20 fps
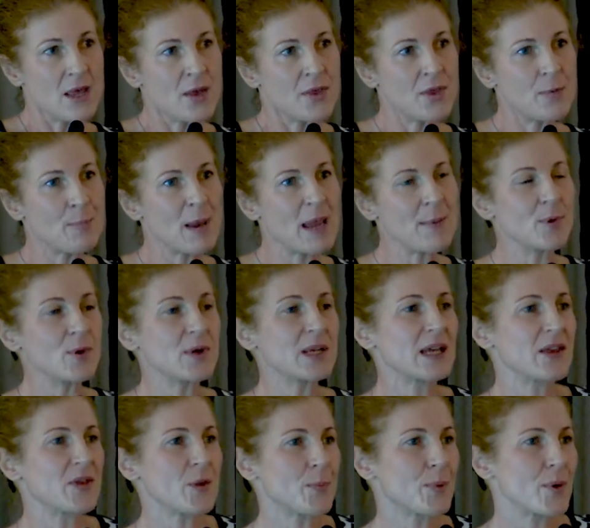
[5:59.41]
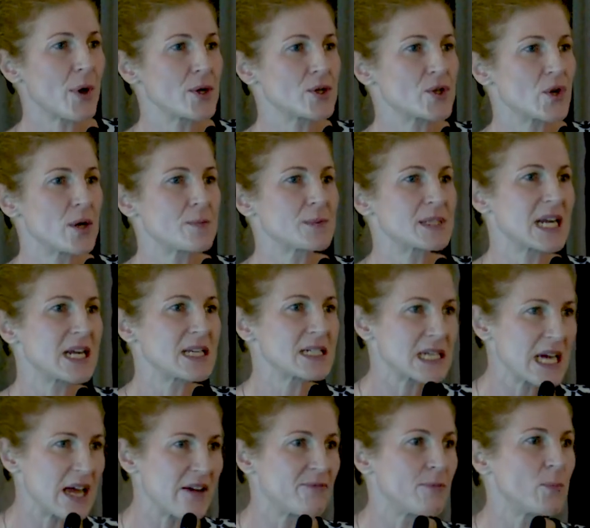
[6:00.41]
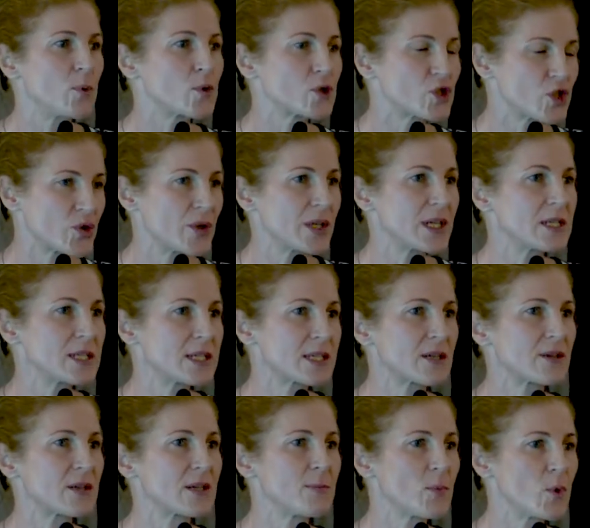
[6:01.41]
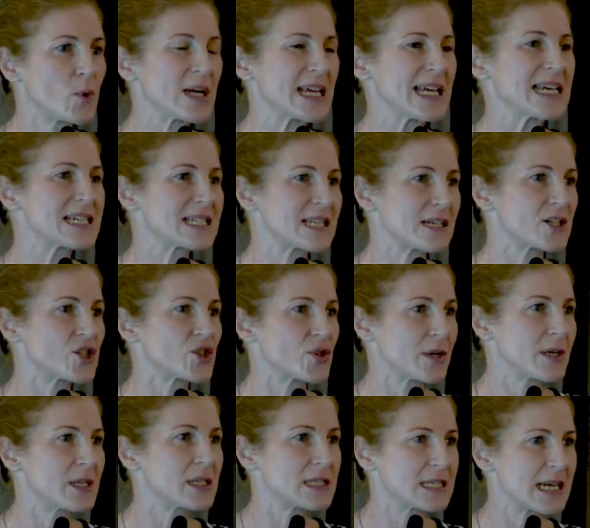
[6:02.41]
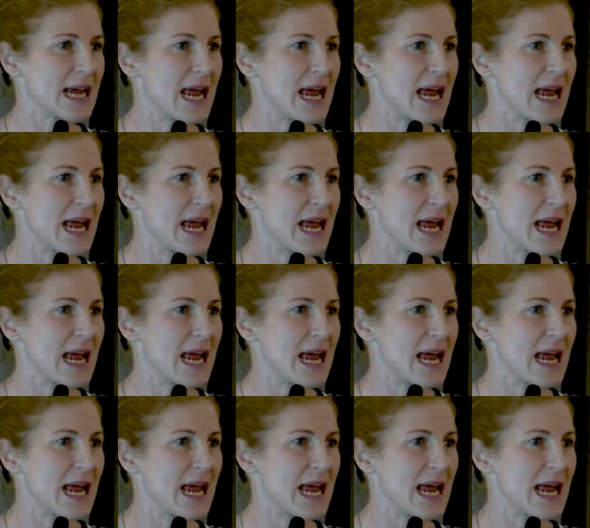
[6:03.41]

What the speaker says: The people who get the prodrome tend to have more triggers, so they're more easily triggered to